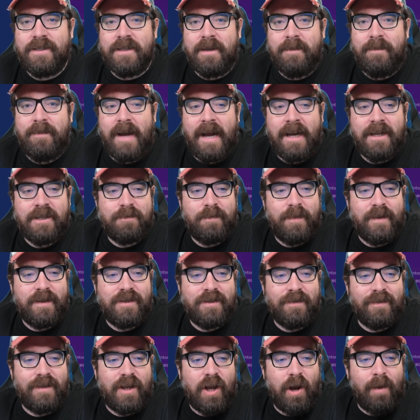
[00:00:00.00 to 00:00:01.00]
some
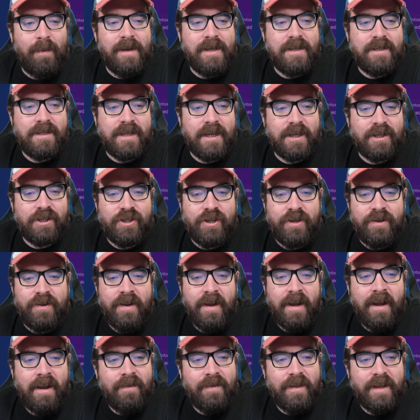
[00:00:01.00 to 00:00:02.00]
aspects of the comment section